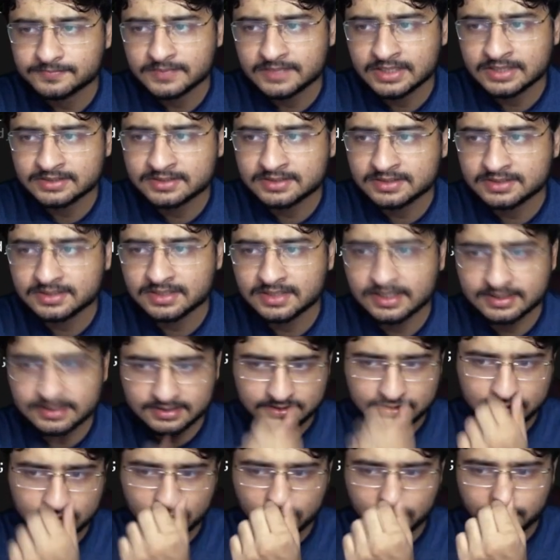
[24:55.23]
Let's initialize
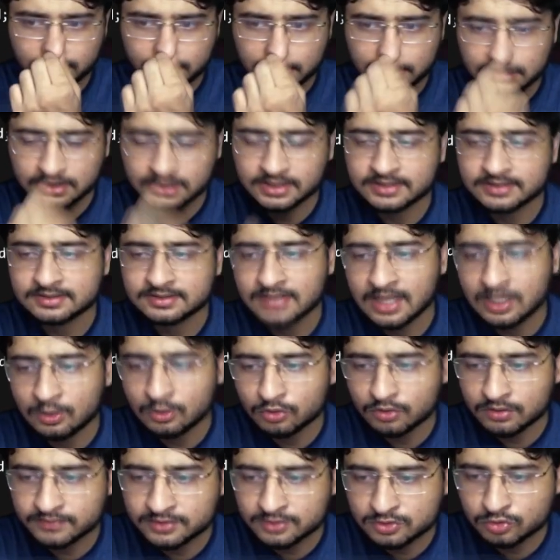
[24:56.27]
this loop, this
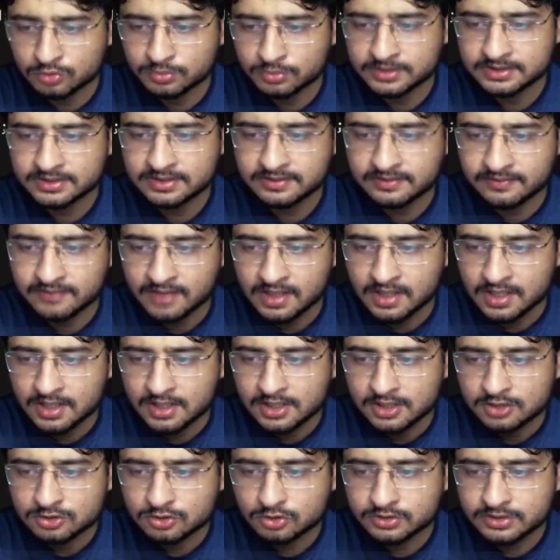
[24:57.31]
out of this loop itself.
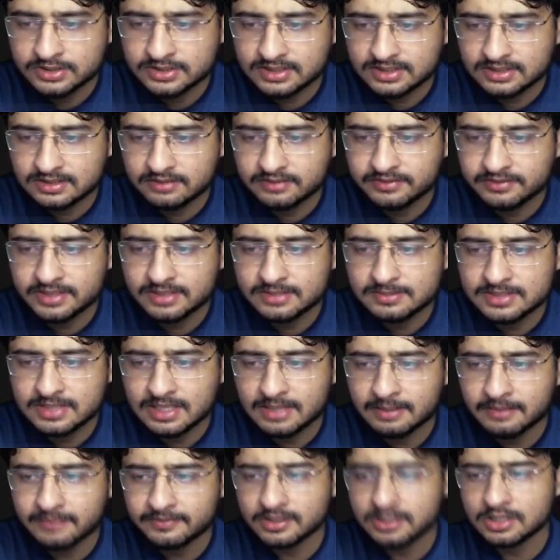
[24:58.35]
So these are the variables
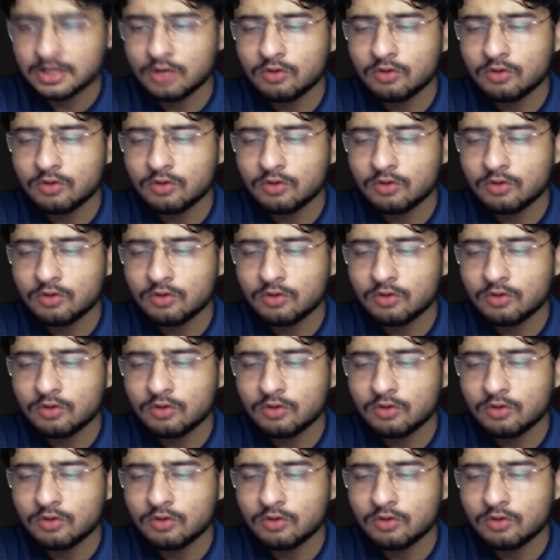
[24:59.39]
I'm having.